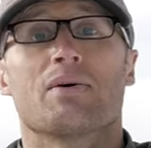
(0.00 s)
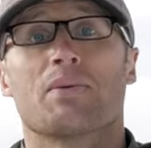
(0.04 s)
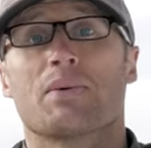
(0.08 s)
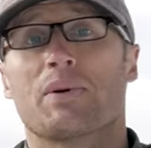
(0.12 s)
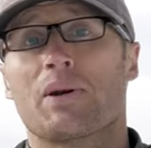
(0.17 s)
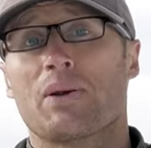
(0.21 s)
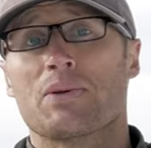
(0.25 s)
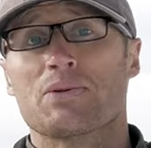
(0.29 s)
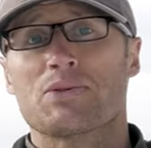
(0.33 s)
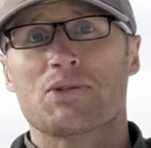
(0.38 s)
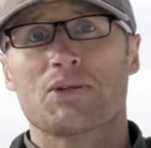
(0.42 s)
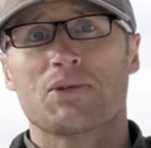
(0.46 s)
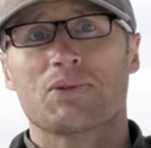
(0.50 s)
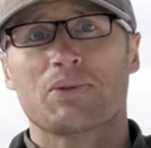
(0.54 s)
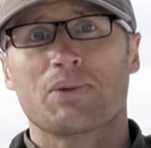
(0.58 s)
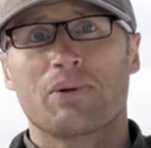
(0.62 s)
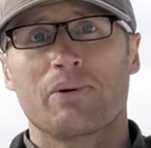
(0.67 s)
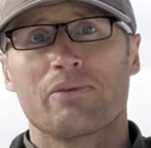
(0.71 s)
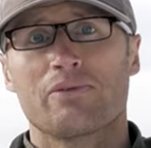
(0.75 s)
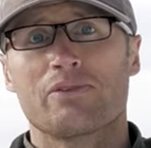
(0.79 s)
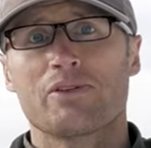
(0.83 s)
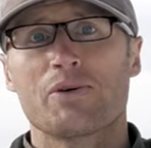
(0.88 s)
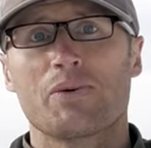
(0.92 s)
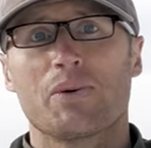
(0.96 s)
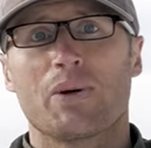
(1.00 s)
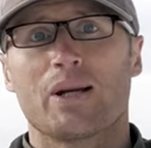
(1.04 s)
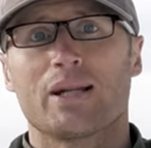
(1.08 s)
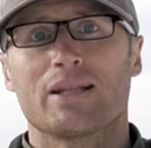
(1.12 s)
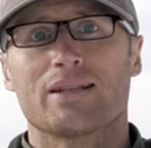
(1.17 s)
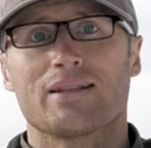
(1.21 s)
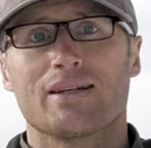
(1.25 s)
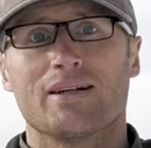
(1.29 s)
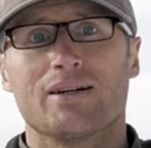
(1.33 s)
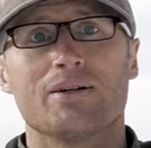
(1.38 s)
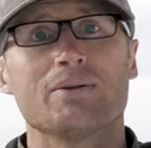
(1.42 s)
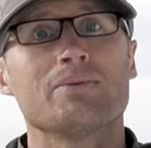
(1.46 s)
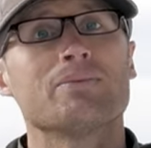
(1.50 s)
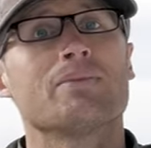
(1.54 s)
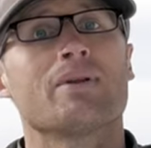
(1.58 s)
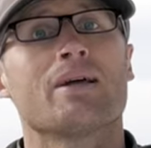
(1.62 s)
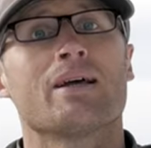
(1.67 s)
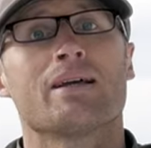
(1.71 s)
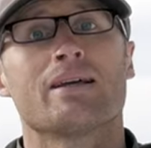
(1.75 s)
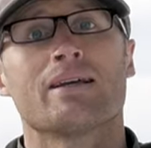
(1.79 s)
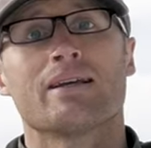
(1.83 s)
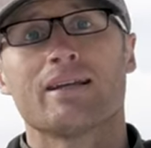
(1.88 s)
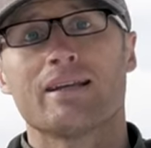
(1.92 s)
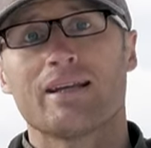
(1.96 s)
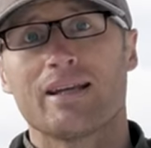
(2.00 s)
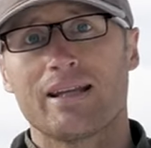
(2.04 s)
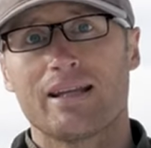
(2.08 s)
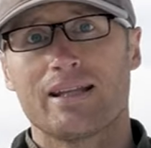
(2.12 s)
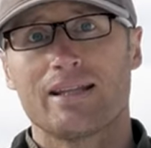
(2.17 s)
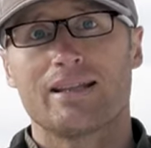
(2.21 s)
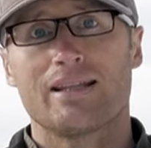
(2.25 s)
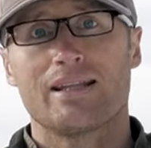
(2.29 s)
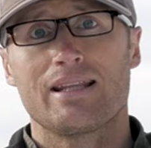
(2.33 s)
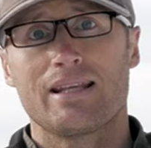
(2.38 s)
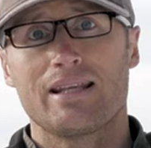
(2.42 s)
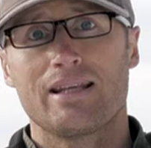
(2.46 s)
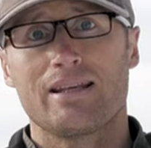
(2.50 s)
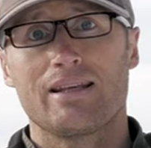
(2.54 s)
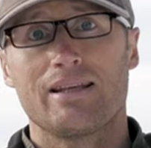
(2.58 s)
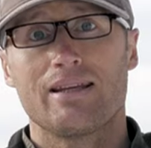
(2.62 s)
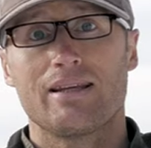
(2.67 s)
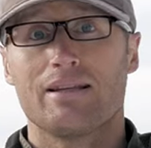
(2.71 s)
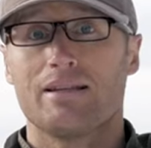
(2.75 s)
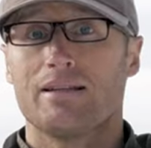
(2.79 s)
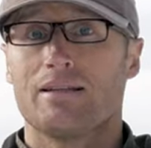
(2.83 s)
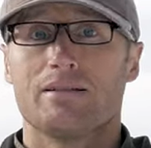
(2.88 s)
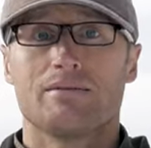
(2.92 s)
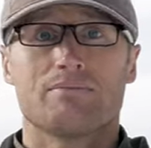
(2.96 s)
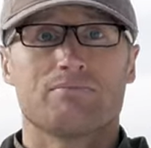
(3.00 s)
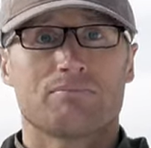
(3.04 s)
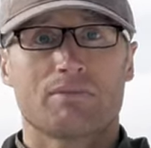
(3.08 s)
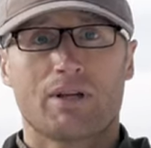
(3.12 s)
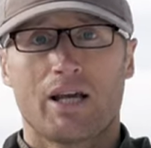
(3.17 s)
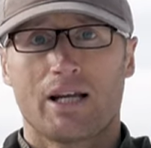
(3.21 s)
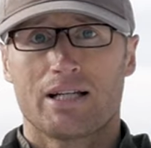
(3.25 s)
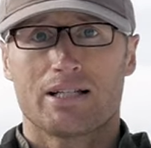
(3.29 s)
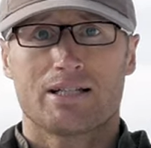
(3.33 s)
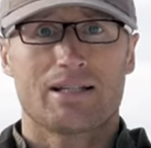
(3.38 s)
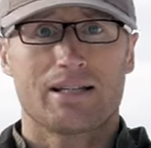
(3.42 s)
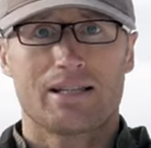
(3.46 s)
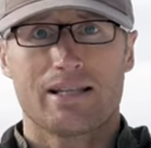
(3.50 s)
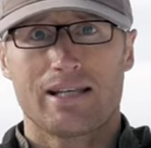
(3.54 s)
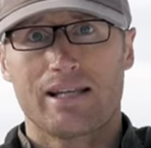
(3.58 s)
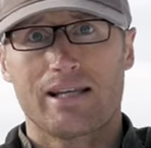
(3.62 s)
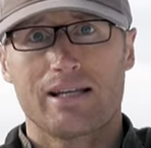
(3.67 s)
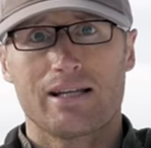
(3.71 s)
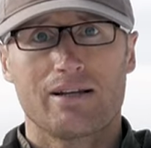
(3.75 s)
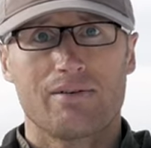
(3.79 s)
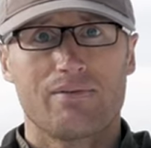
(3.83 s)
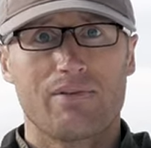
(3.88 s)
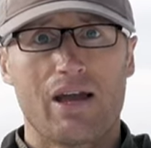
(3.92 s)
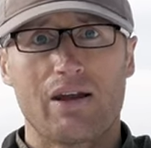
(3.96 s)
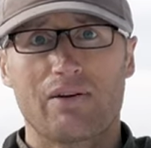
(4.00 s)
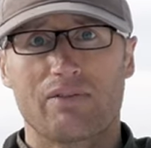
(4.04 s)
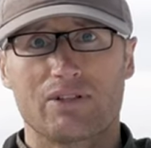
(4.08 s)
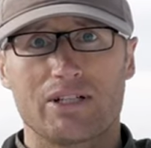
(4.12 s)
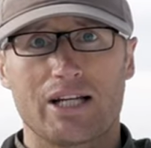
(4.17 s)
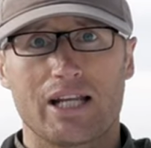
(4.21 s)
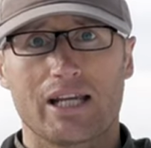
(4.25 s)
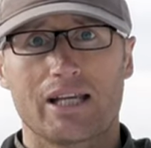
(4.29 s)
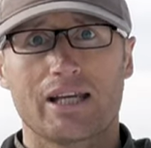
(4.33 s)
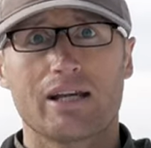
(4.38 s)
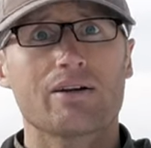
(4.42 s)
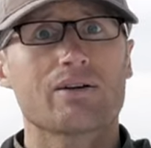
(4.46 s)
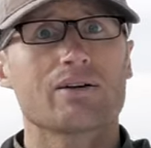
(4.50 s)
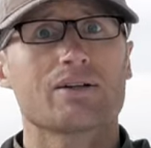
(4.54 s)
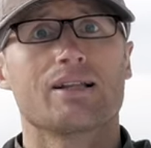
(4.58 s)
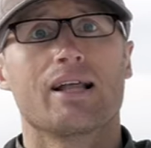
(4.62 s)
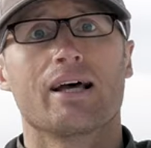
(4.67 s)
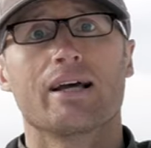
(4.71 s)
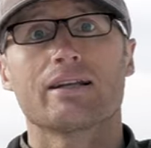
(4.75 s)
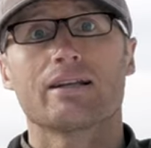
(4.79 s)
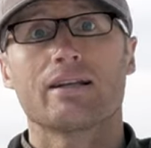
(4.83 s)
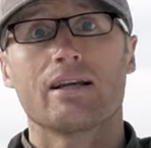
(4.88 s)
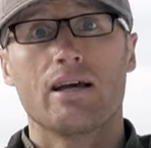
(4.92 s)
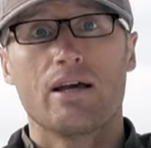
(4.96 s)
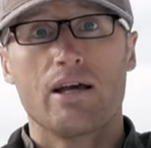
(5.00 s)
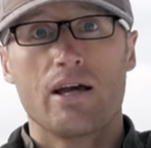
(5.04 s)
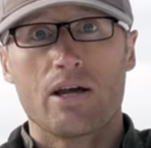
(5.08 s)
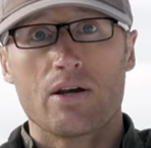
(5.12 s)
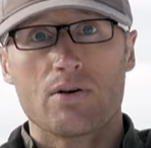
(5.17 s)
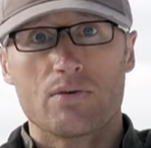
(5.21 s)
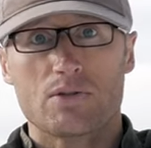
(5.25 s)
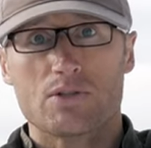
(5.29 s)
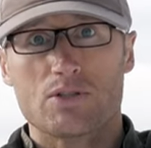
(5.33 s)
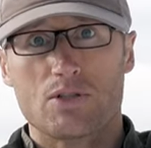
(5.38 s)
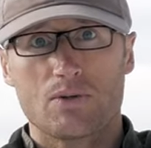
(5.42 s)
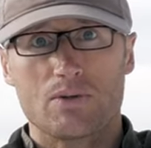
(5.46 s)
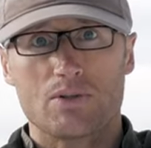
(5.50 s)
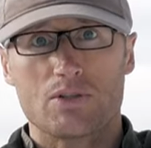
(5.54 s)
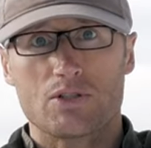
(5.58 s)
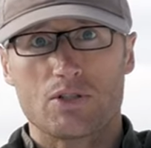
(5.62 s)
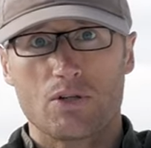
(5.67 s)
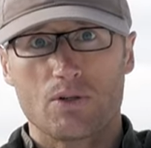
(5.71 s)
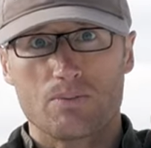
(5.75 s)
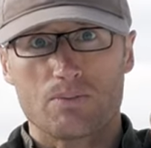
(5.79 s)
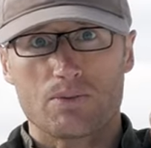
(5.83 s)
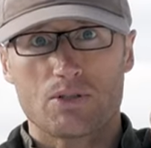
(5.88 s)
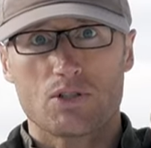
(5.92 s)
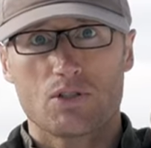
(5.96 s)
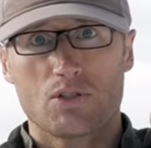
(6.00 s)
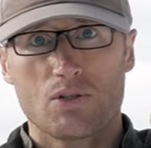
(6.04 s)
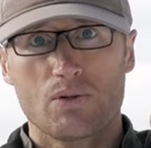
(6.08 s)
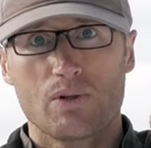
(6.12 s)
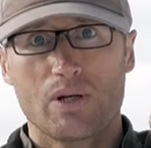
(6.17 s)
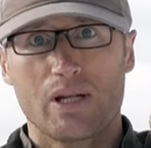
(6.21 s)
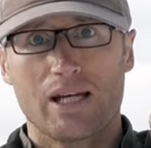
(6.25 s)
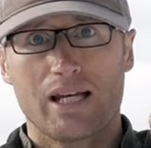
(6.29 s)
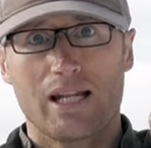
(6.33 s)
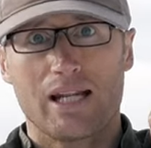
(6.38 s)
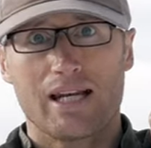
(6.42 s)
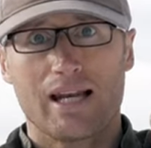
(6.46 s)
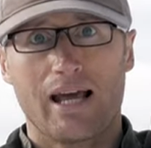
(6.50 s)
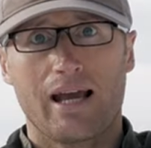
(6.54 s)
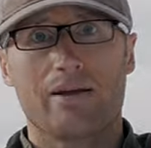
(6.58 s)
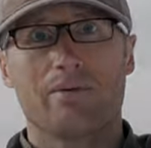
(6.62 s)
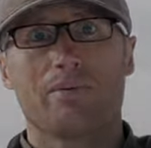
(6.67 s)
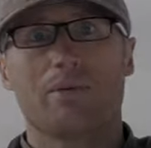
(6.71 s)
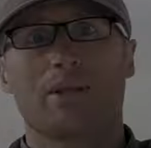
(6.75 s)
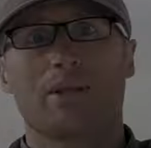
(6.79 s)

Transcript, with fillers: When I was doing the review on it though, in the kind of to the end of an everyday carry light, I was doing some shooting at night